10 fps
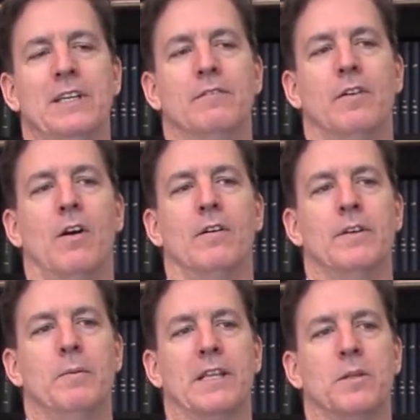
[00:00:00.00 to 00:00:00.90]
evolve
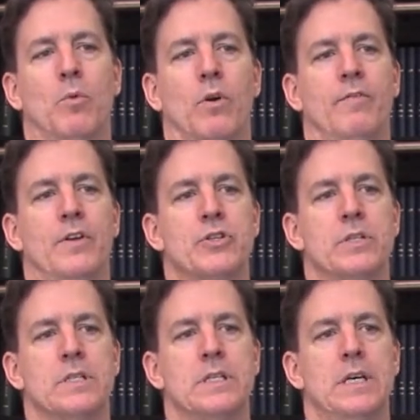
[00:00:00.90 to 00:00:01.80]
and make them more
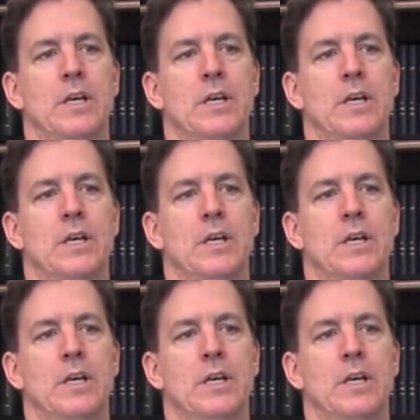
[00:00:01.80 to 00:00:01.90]
efficient,